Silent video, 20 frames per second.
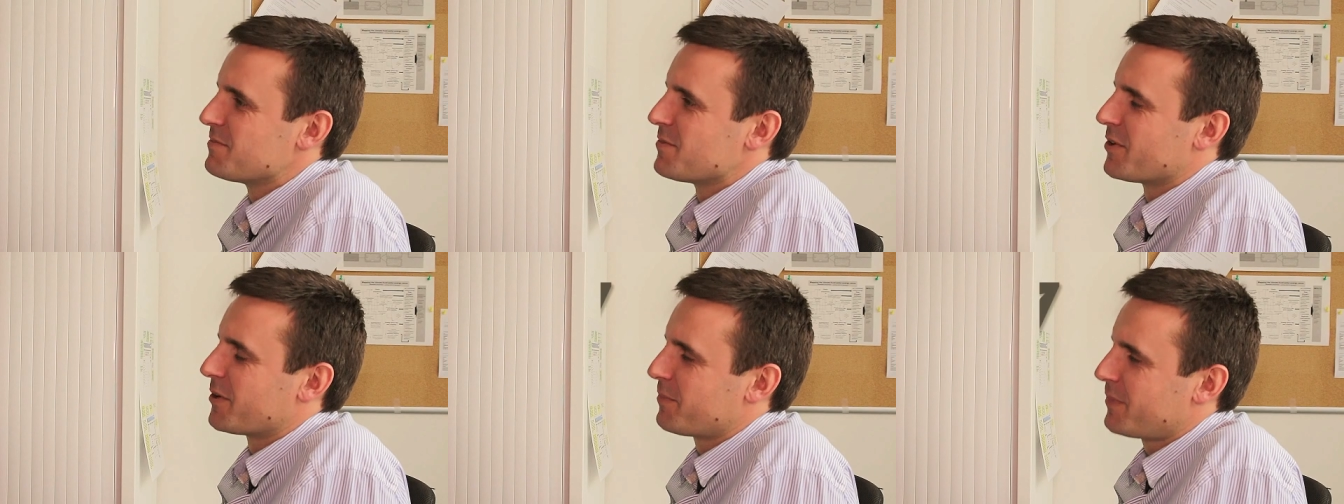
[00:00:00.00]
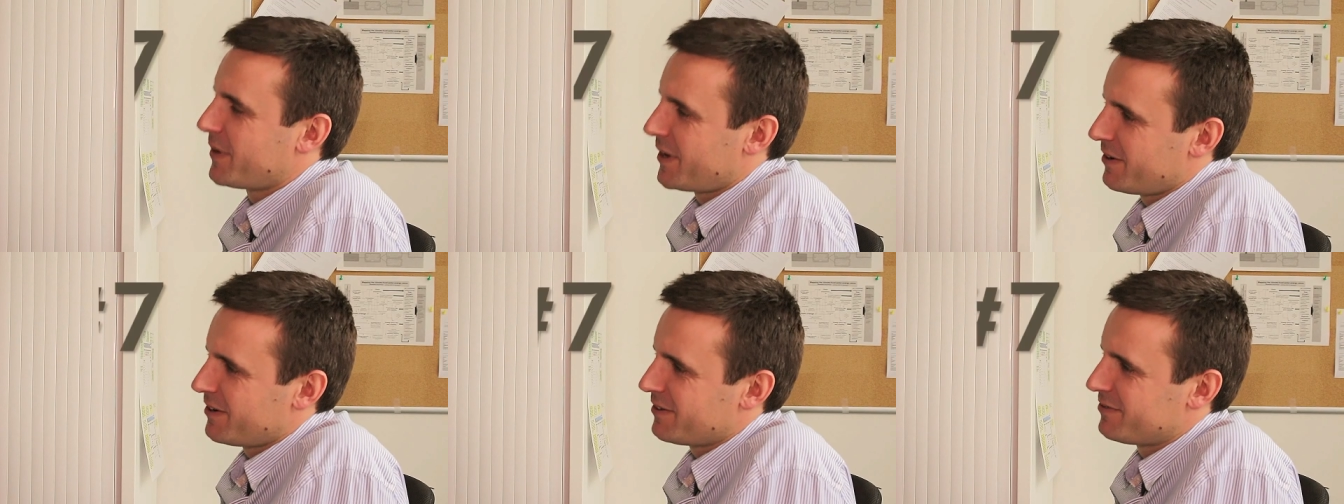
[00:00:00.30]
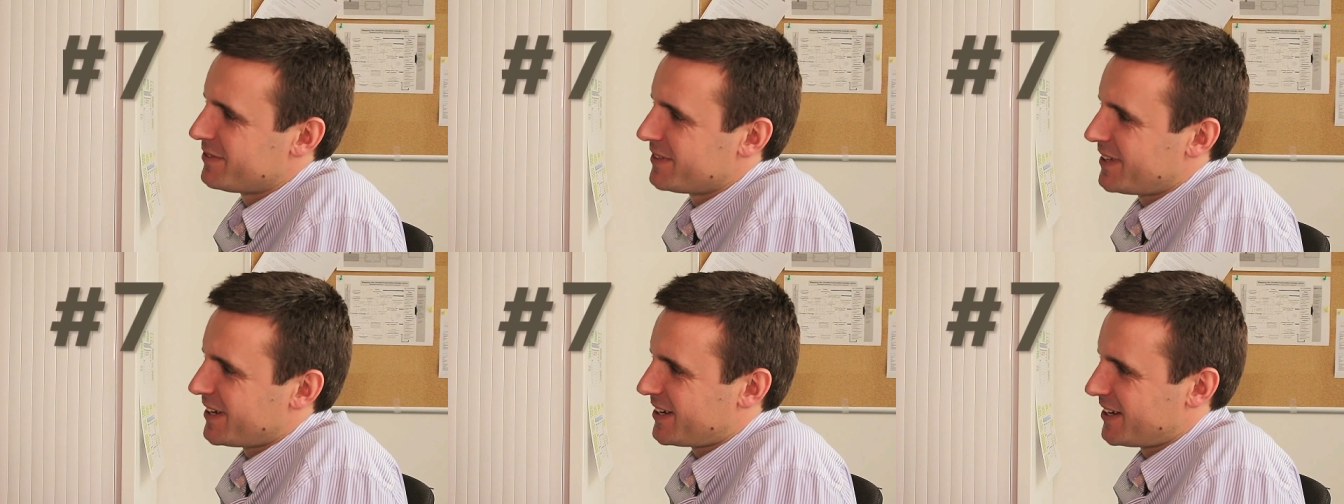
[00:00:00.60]
The more
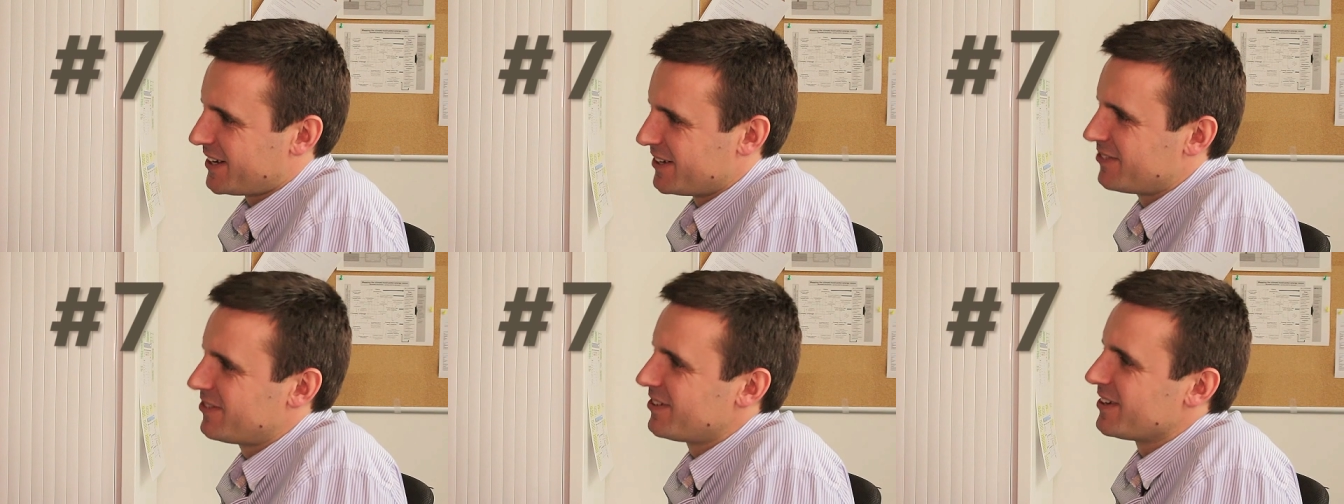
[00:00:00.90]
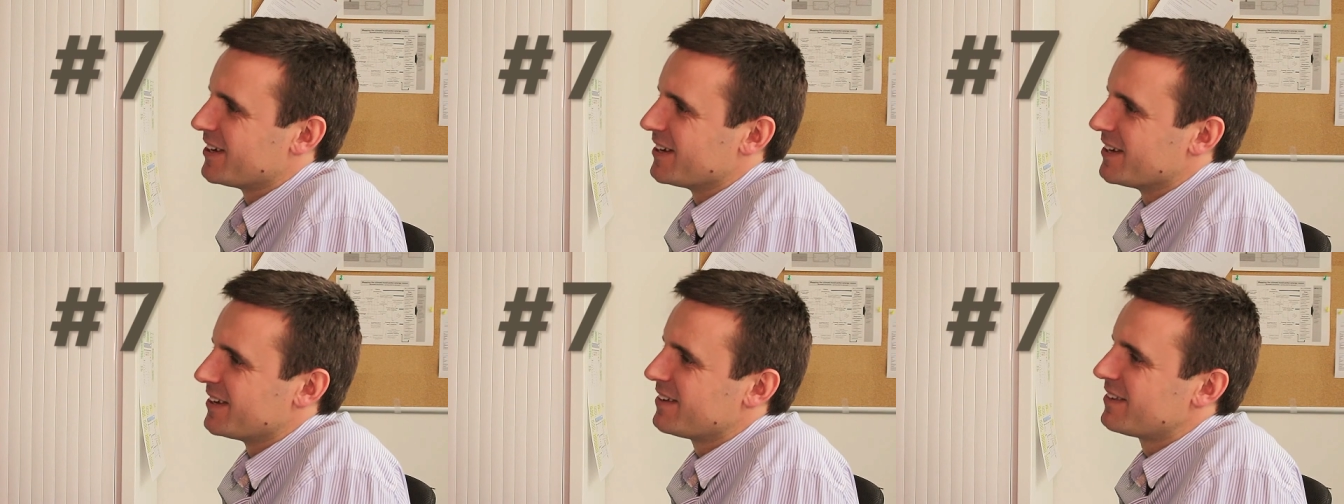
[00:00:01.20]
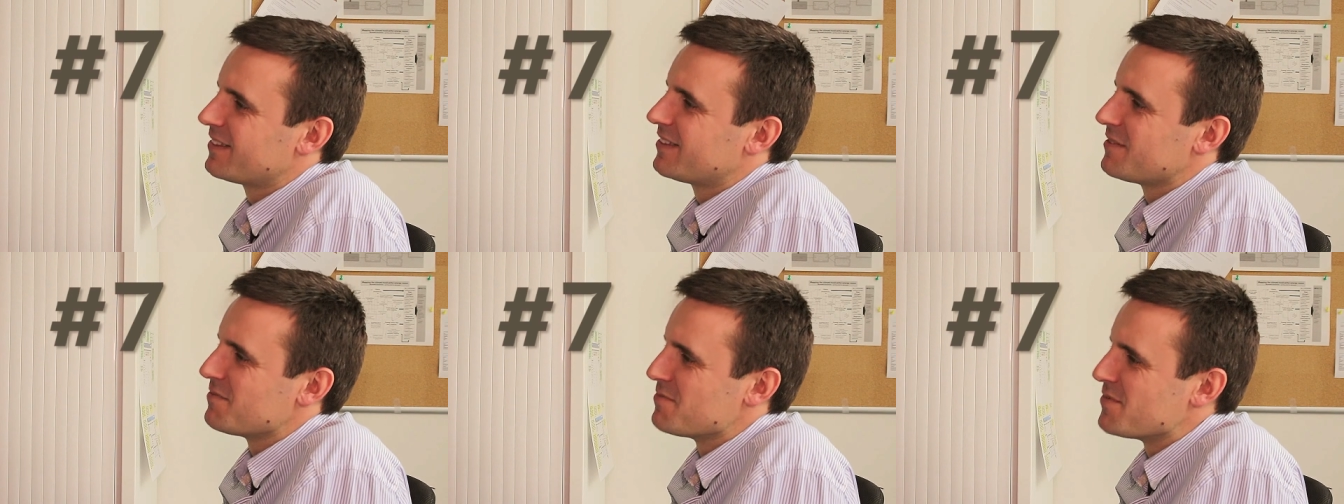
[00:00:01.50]
powerful a country
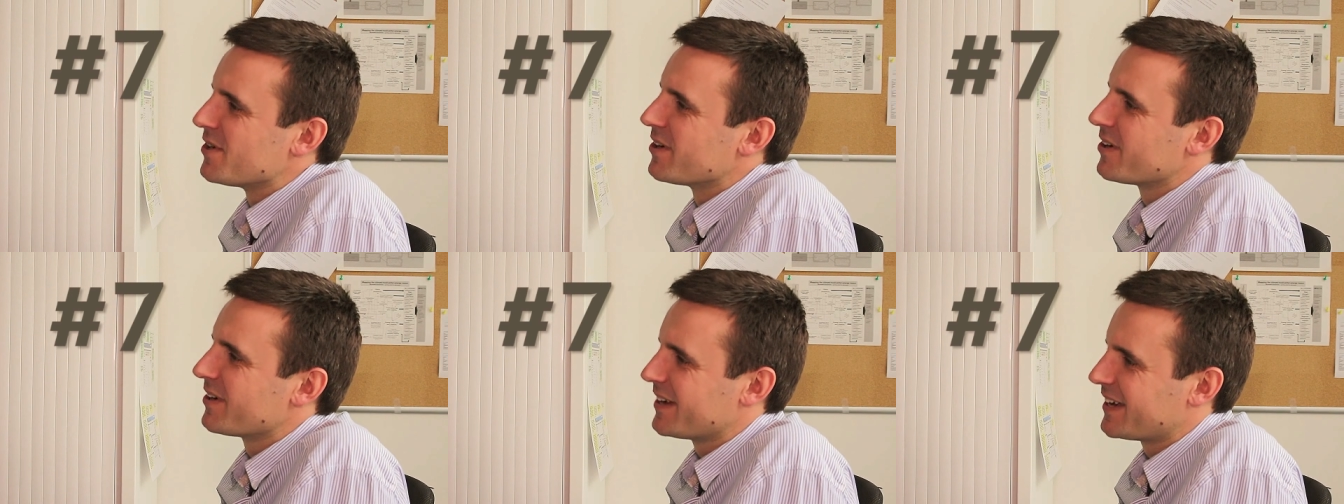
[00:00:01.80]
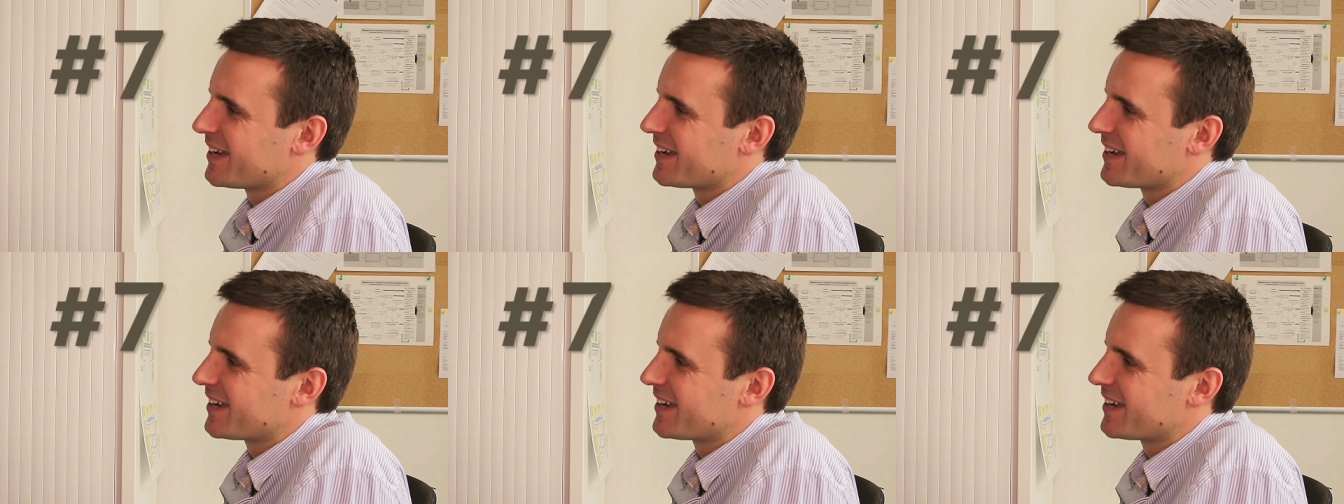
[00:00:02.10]
is, the more